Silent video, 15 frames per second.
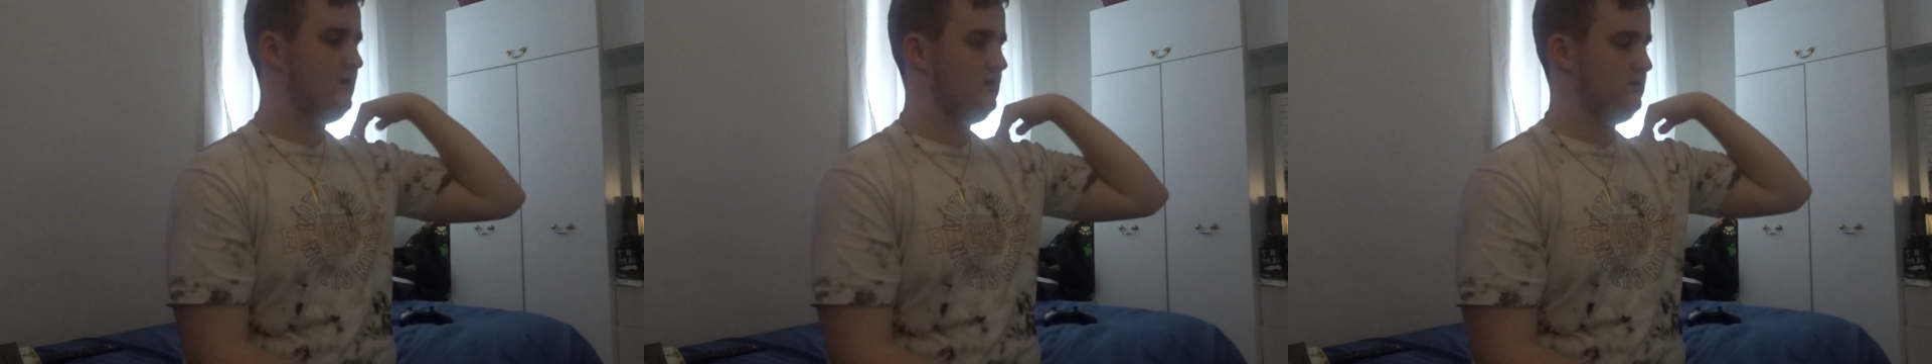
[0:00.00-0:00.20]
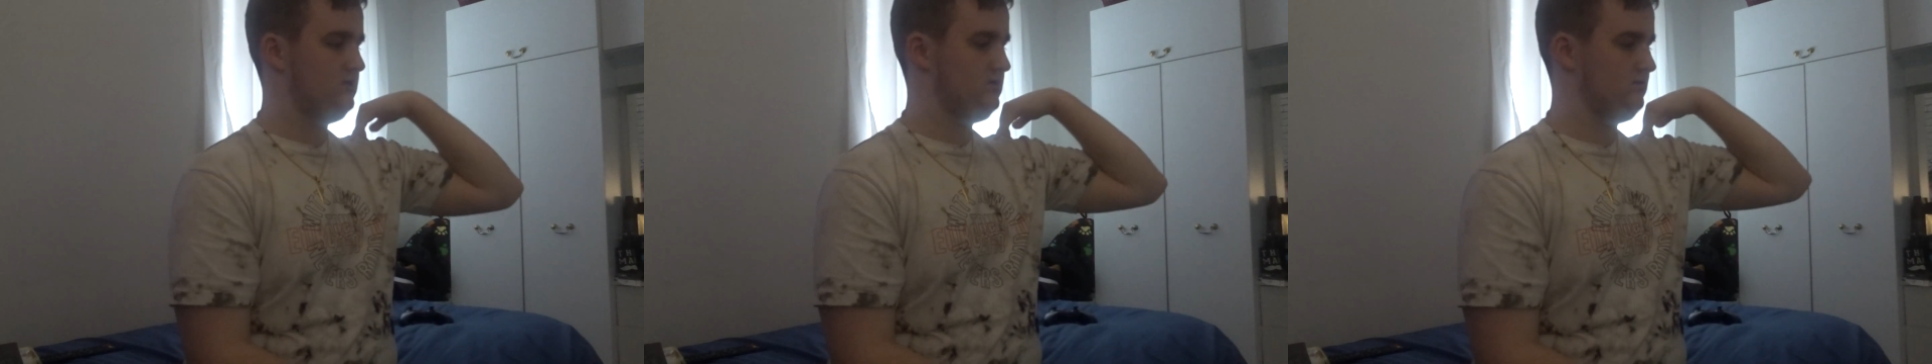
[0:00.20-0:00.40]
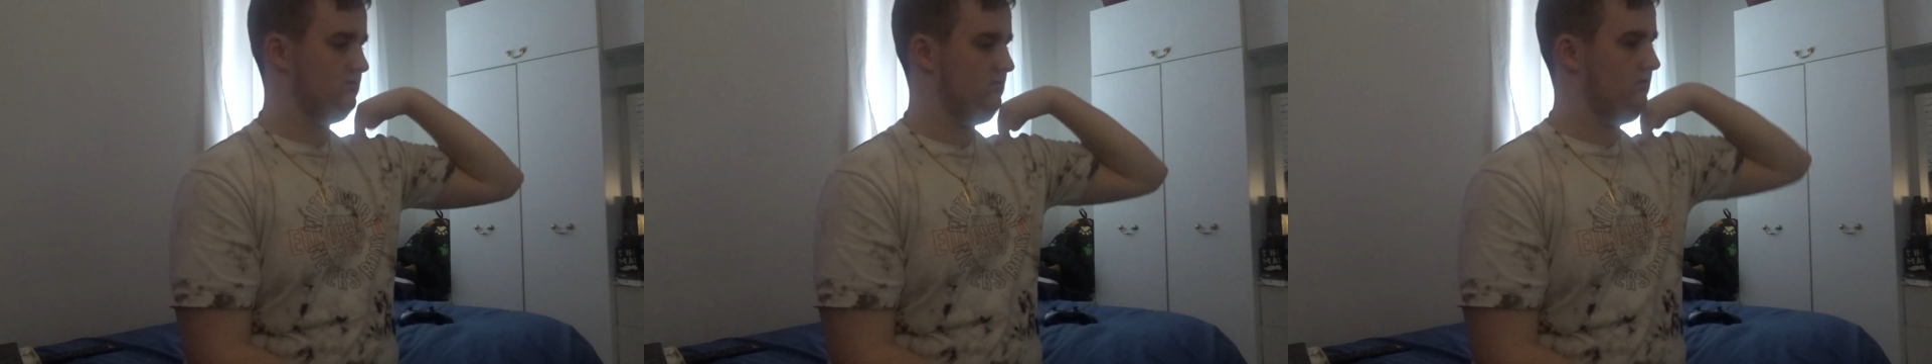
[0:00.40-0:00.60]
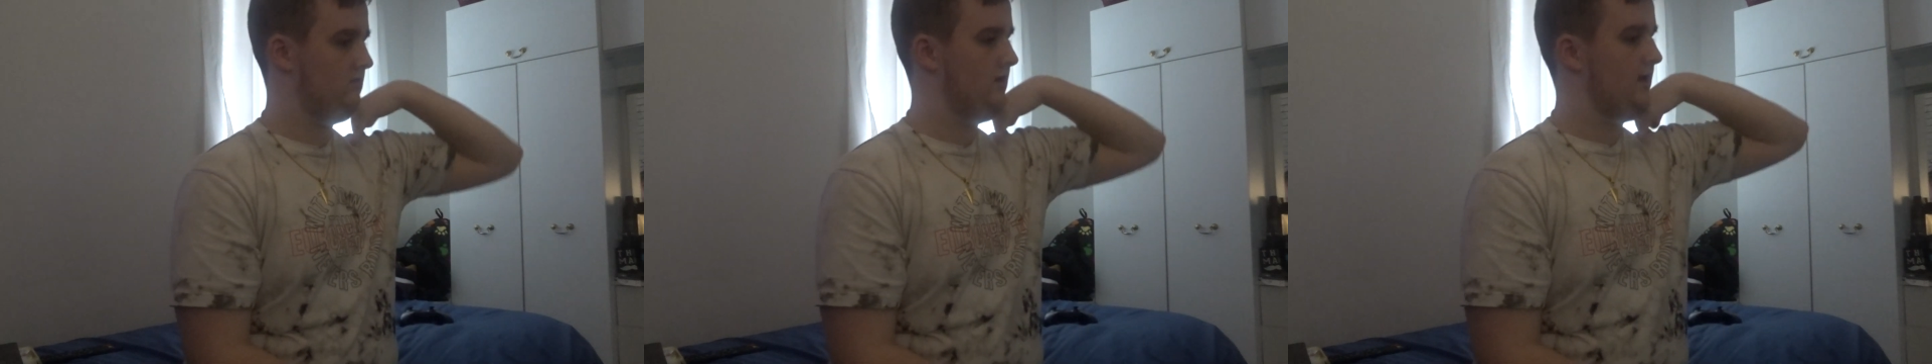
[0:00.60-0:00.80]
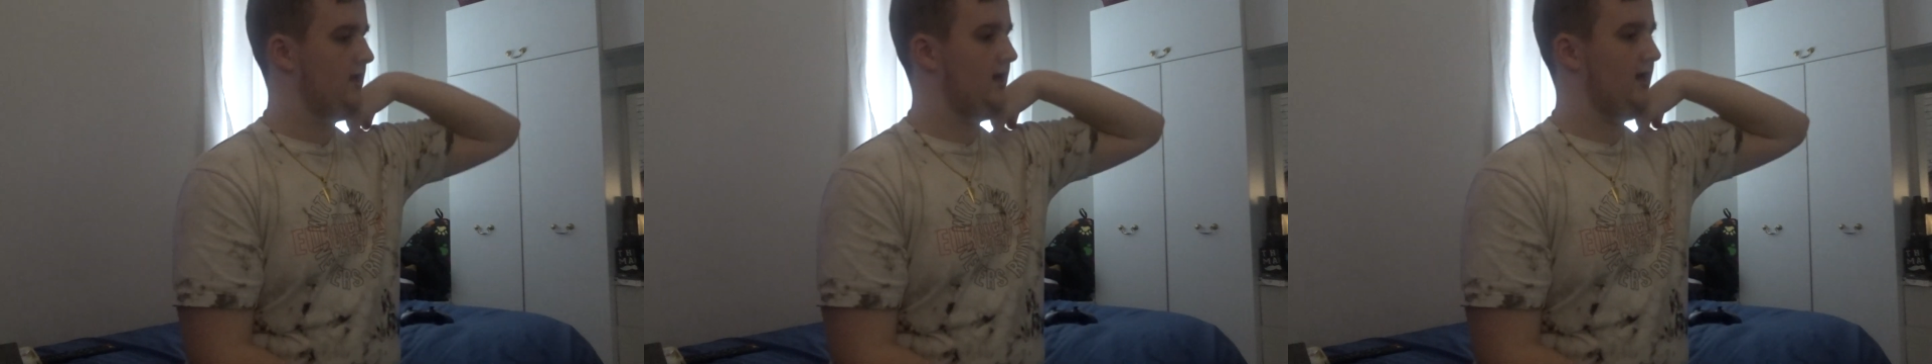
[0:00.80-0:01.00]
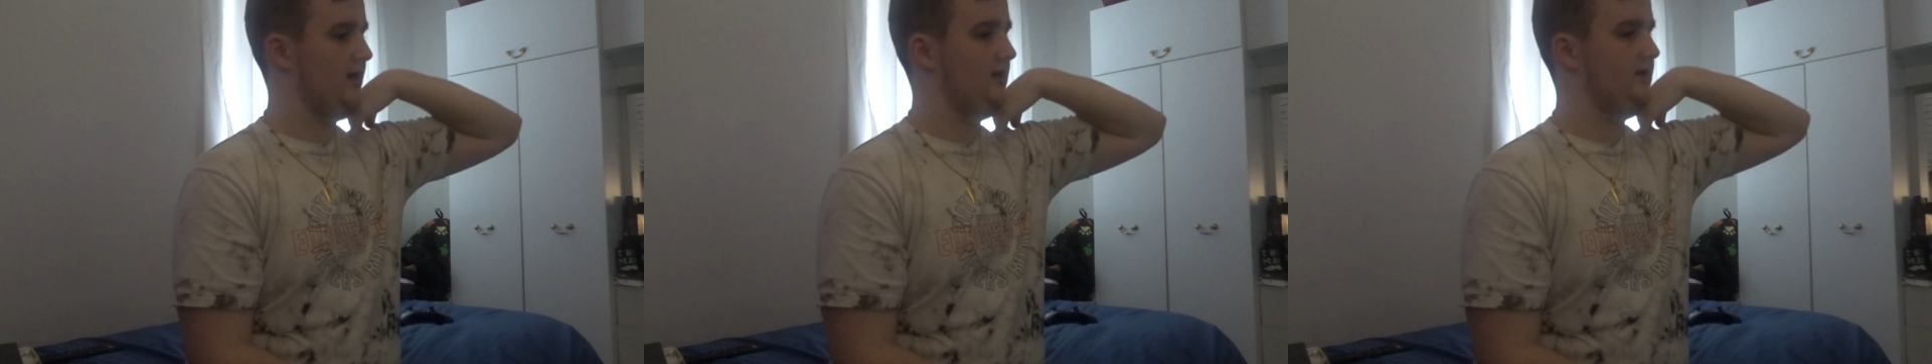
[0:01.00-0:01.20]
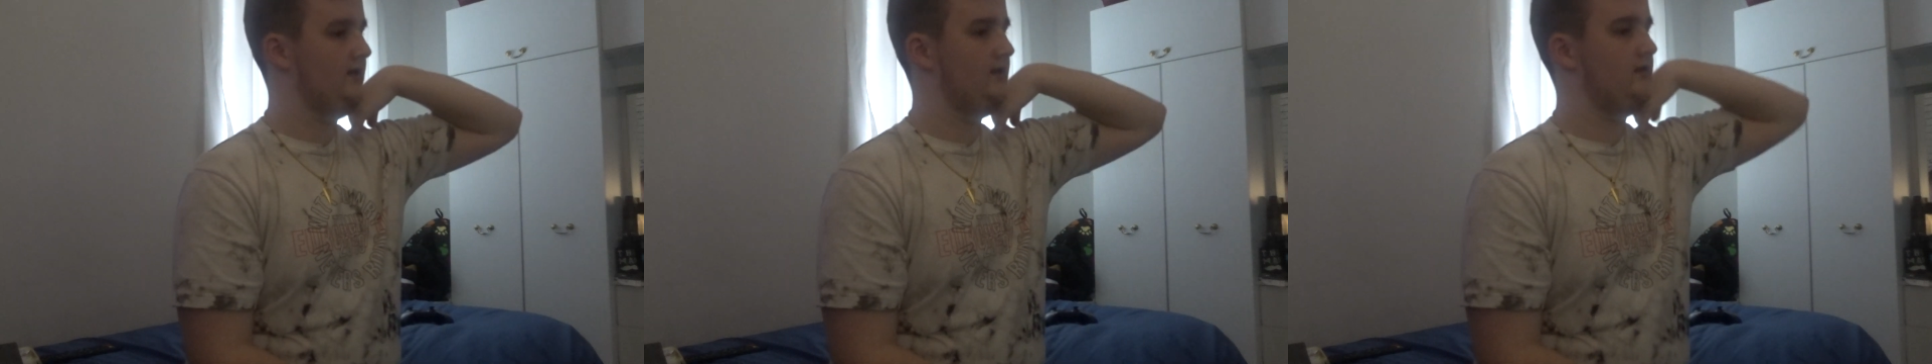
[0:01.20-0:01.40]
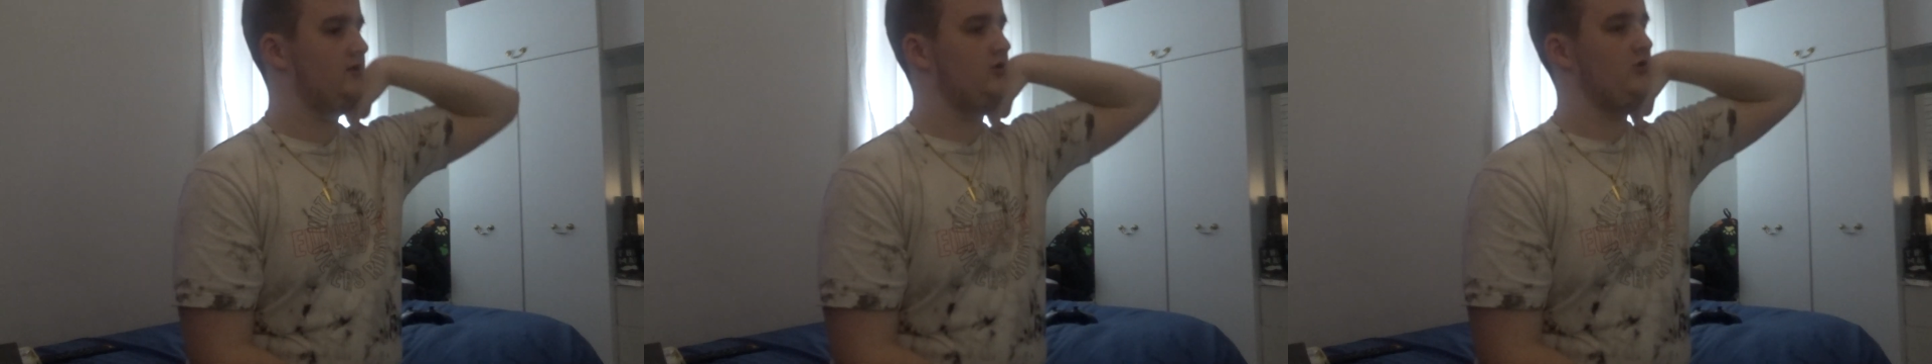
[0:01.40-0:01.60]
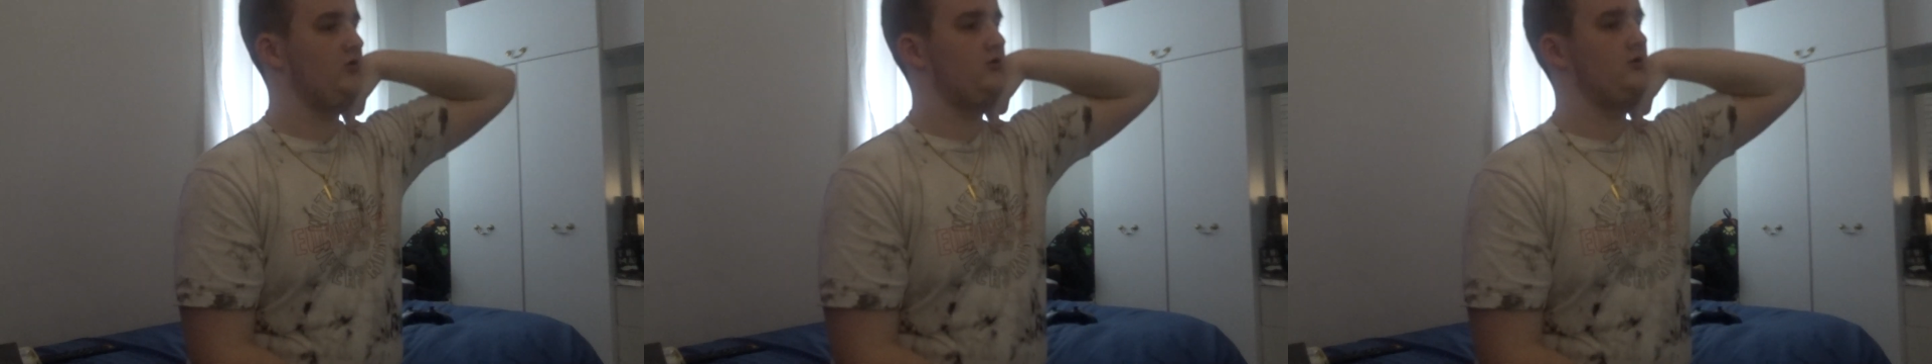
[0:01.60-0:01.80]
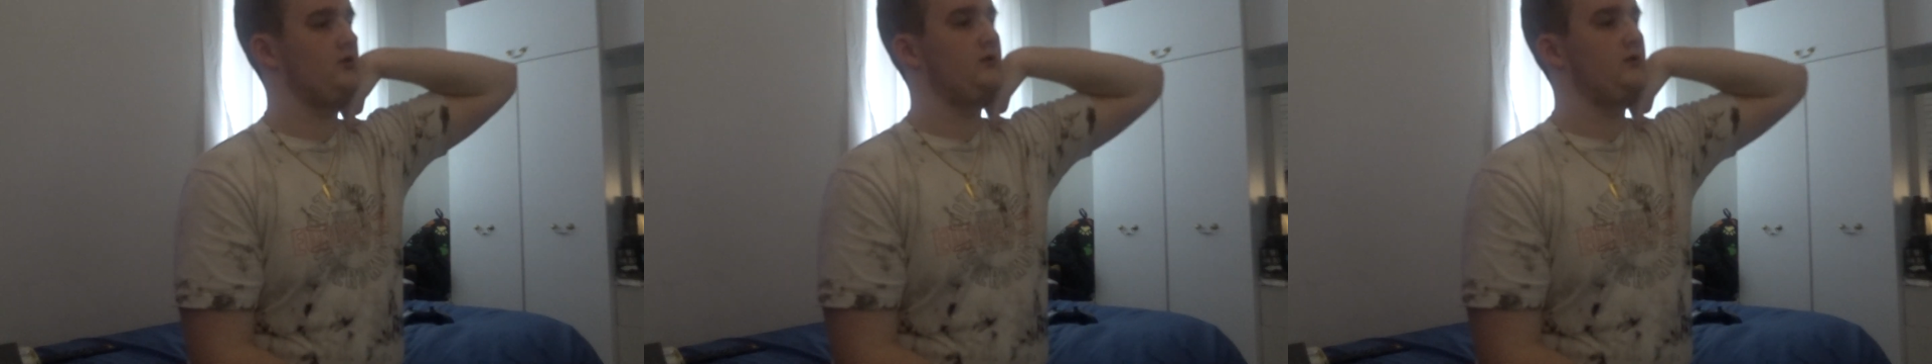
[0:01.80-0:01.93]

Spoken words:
so I needed to